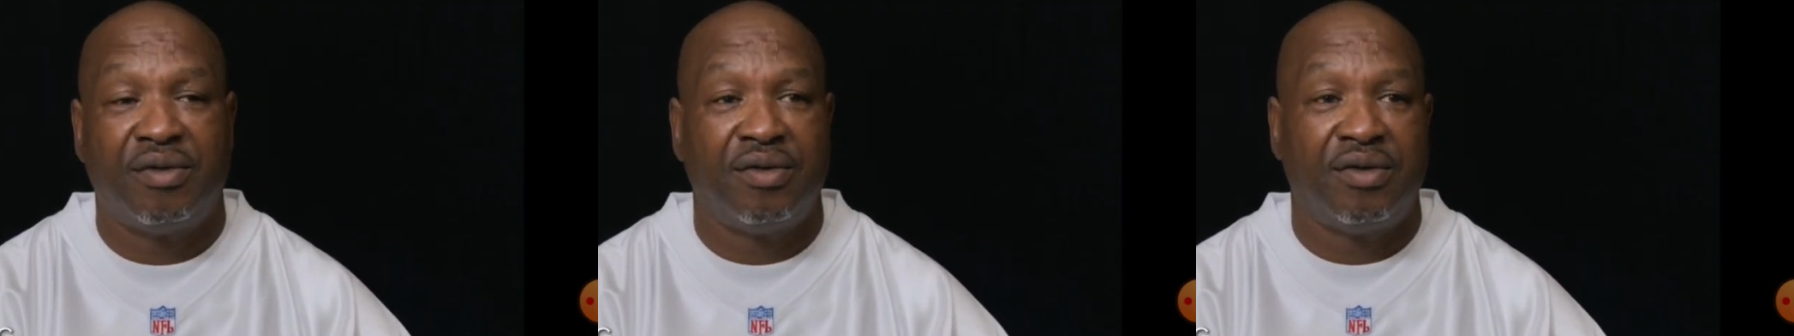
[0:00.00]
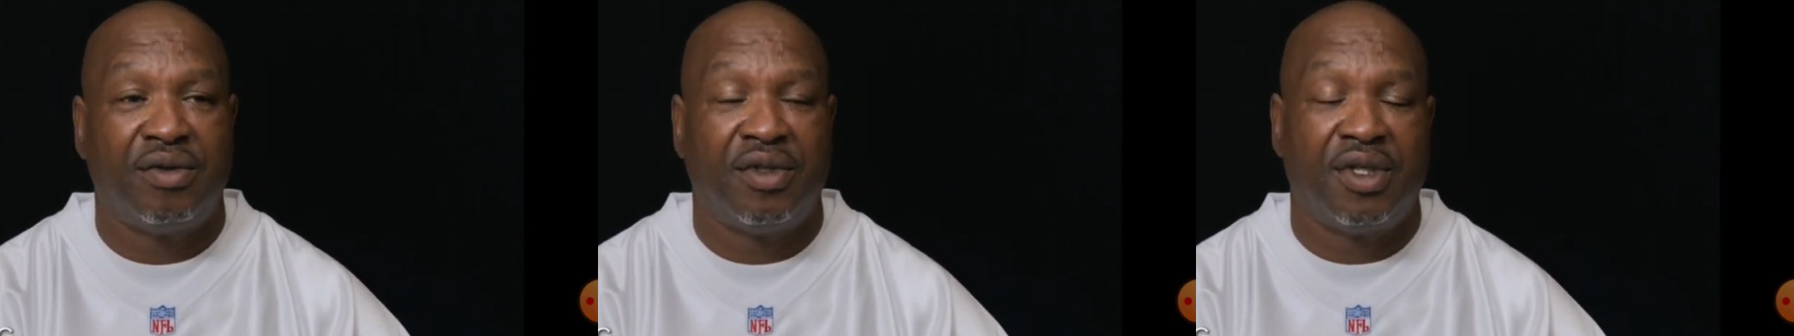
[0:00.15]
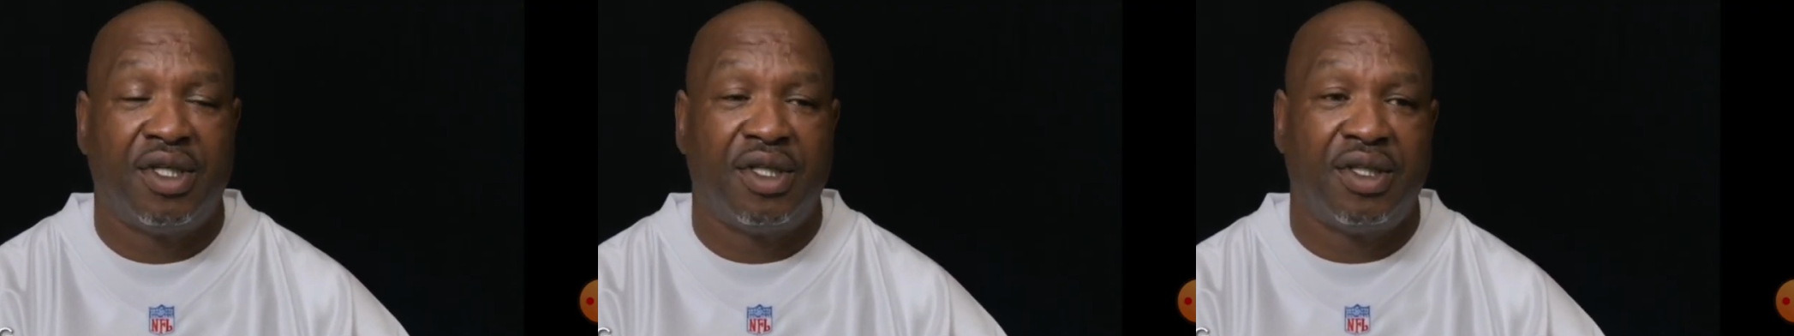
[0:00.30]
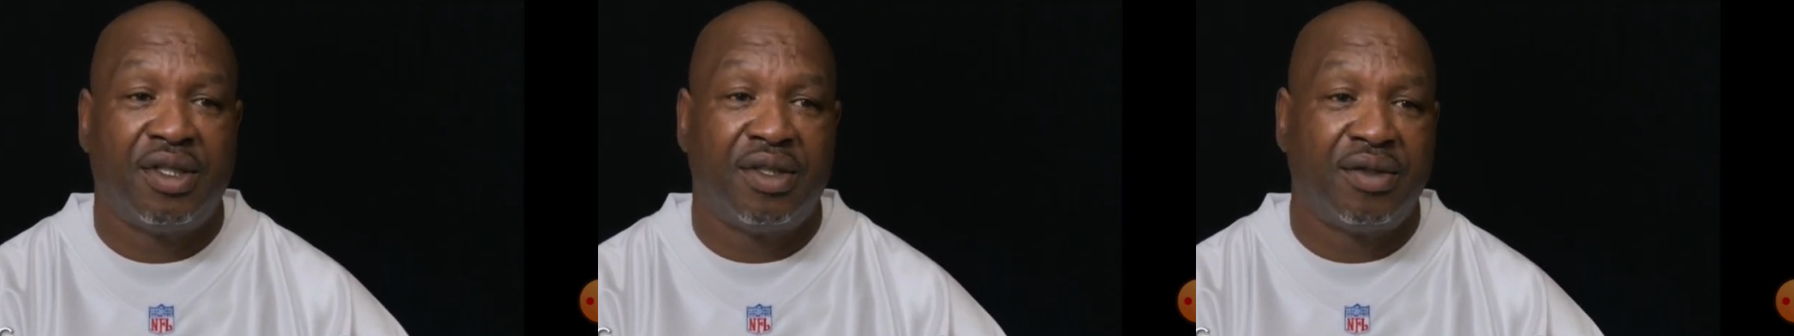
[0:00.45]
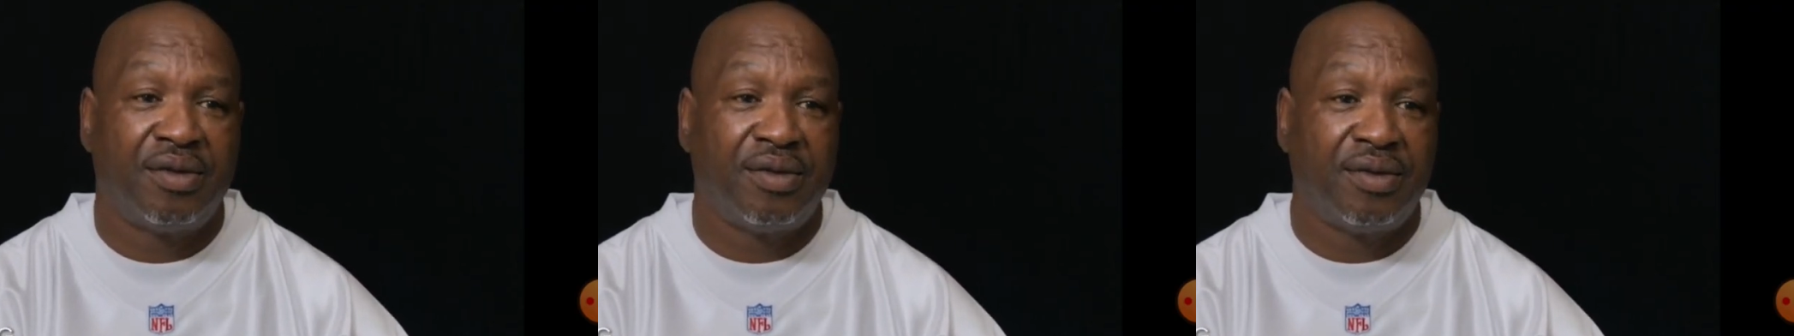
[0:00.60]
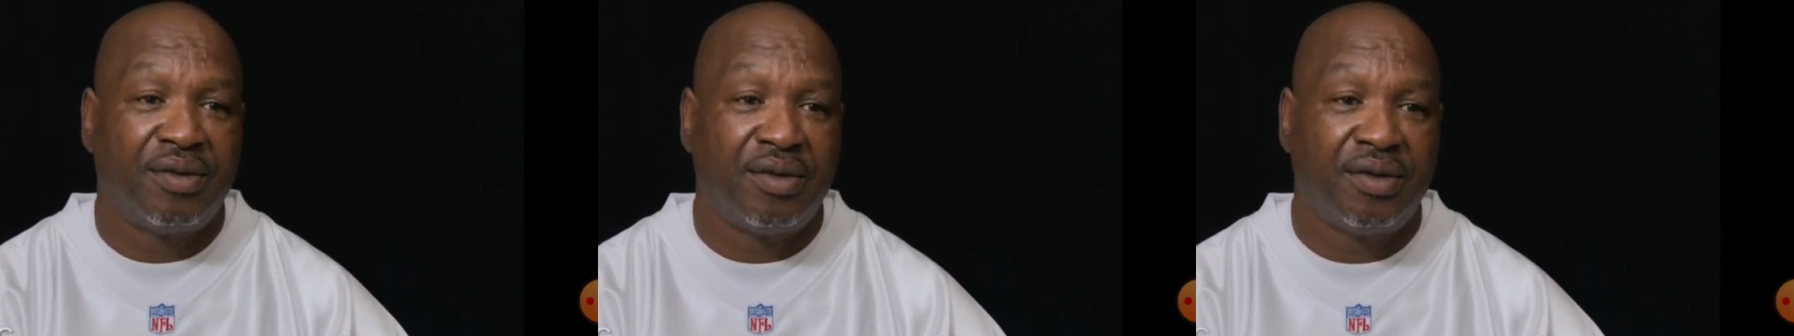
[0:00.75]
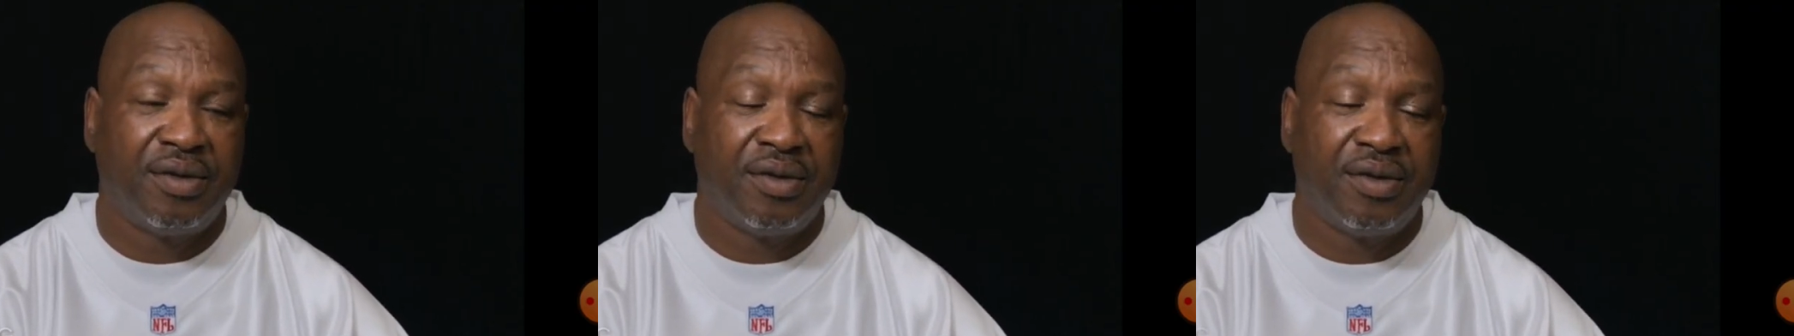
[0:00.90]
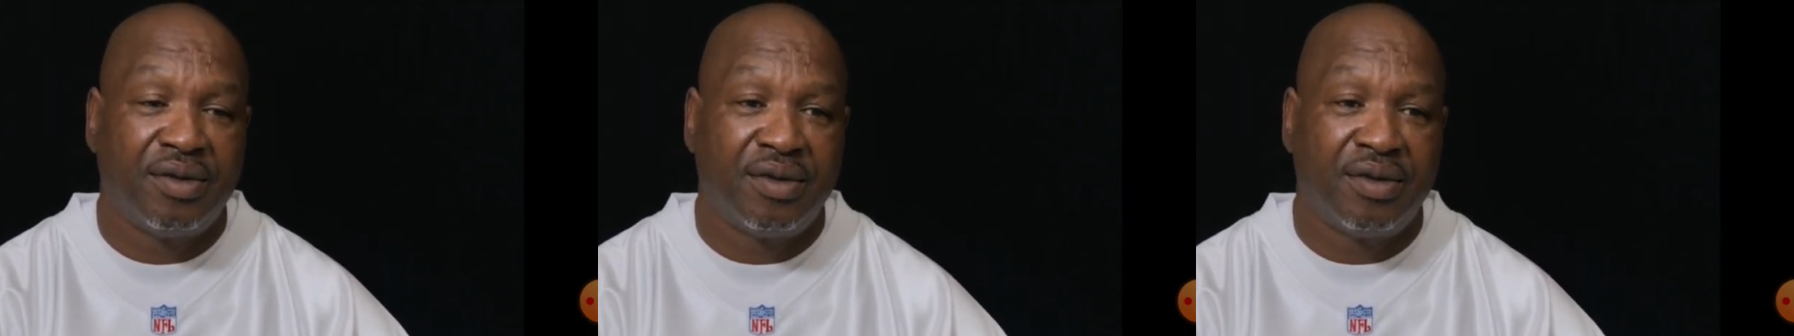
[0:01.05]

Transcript: know, uh,